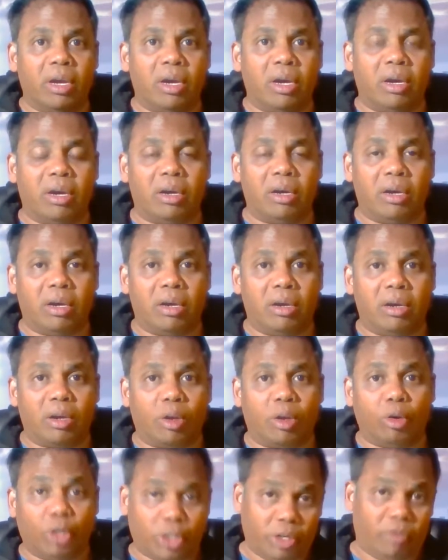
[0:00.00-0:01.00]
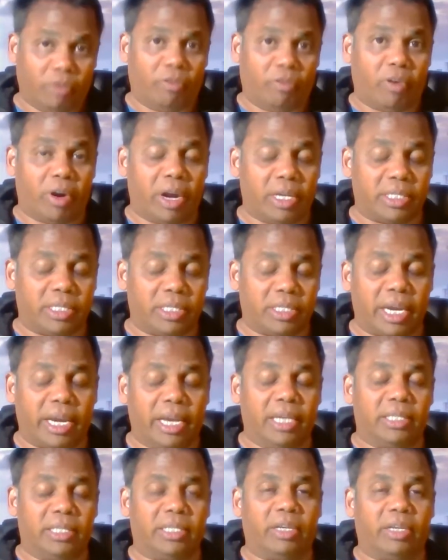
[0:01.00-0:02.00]
a cushion for us, I
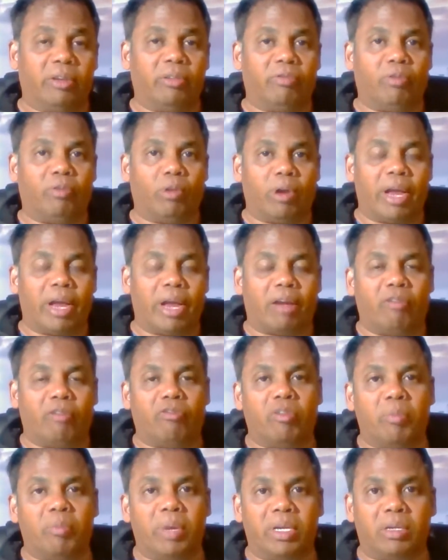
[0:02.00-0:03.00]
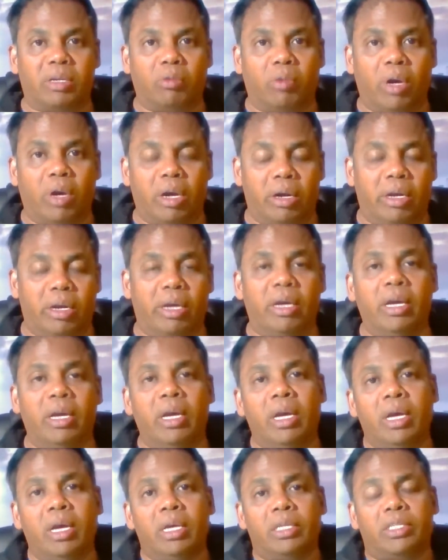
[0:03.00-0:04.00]
guess, for lack of a better word.
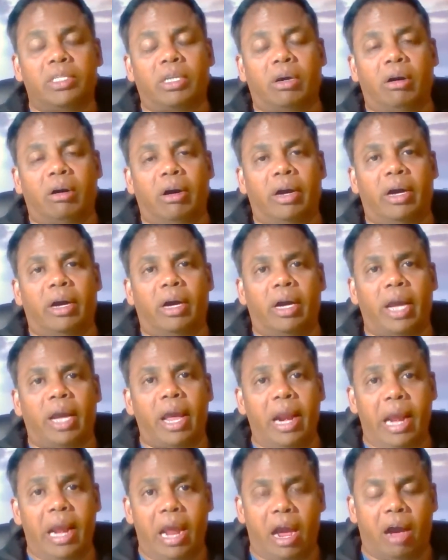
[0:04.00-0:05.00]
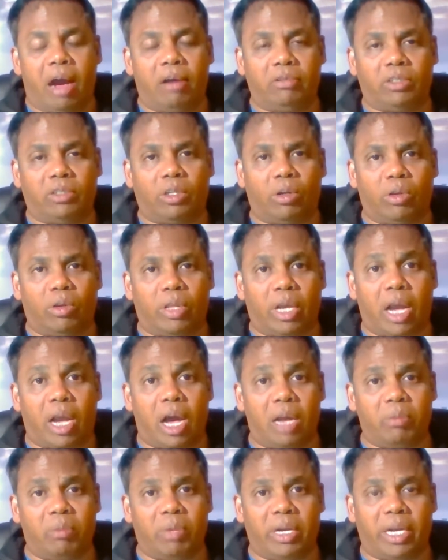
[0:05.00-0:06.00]
So anyhow, so the
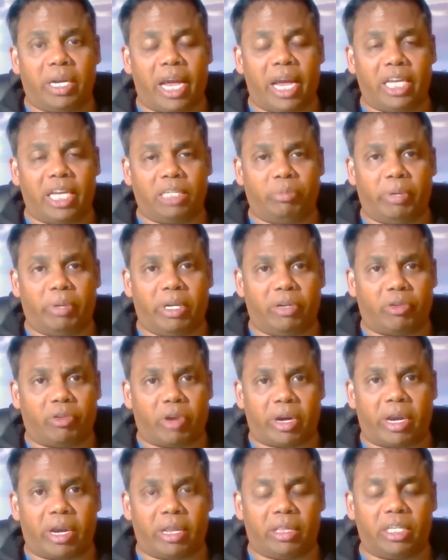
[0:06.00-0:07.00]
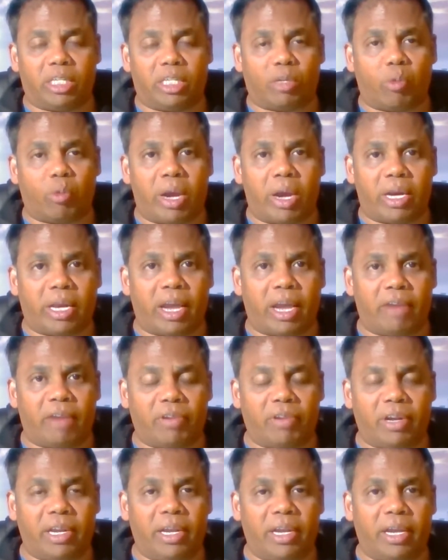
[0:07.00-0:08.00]
government has been tracking this quite
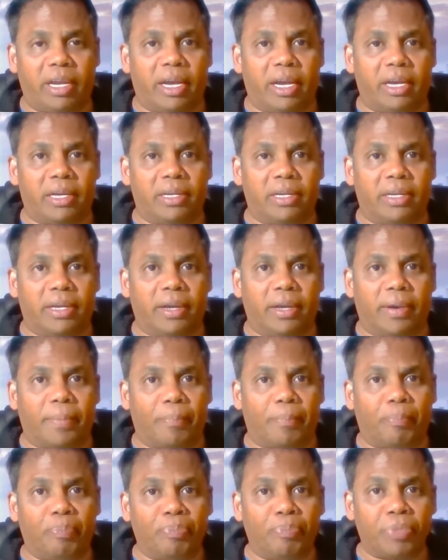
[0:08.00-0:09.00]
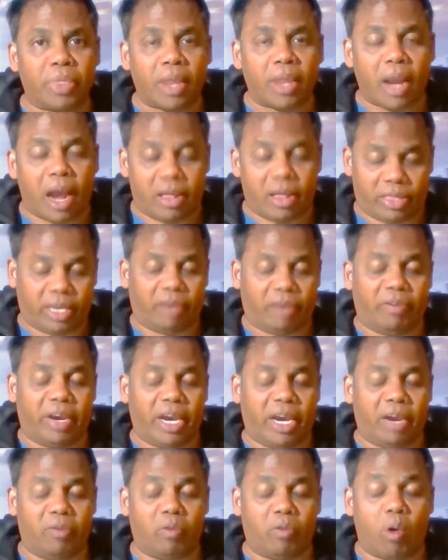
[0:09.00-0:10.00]
carefully, and I think we
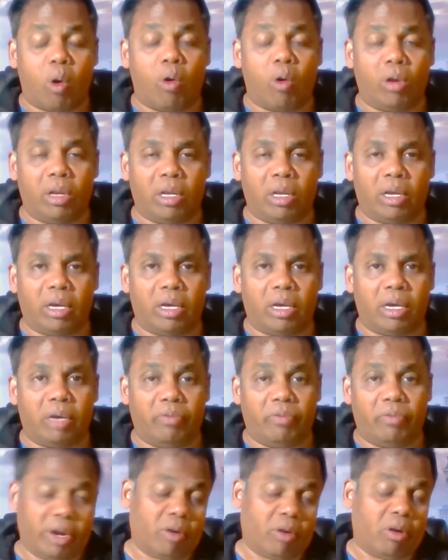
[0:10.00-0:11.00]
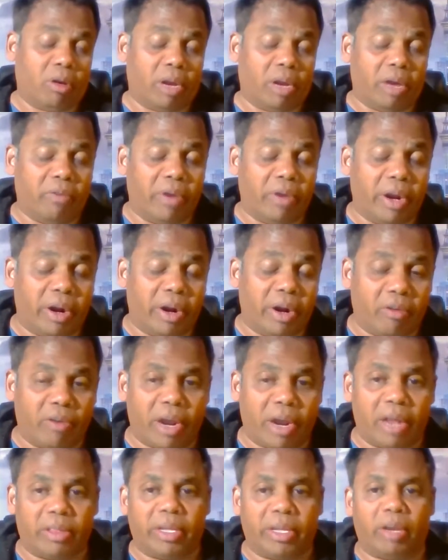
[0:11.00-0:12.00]
are all aware of,
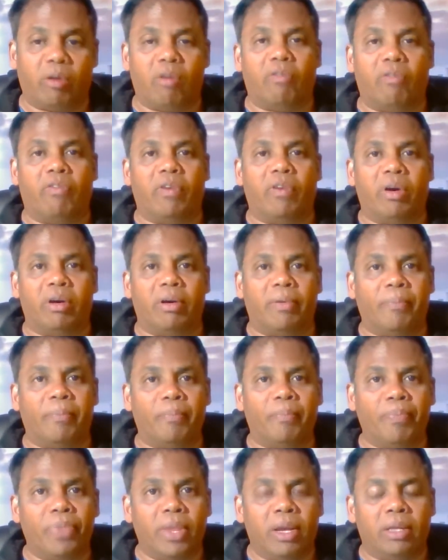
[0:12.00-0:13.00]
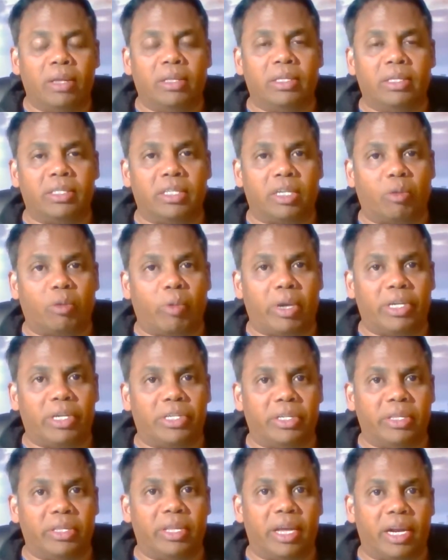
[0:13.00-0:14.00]
I think, of the
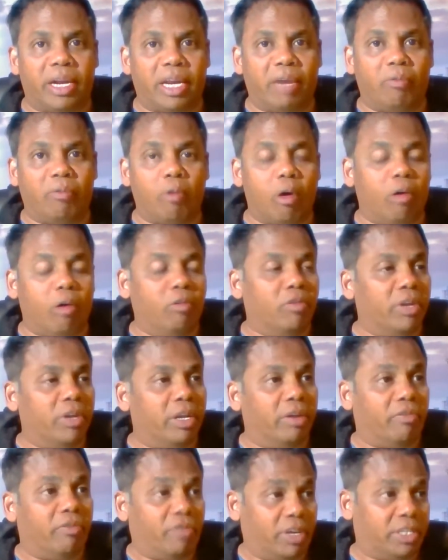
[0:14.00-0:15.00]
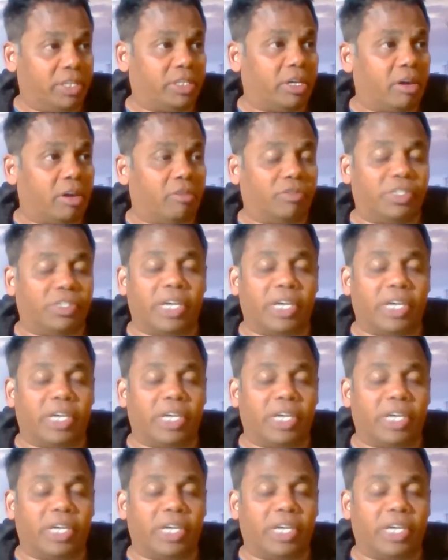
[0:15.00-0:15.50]
situation that evolved first out of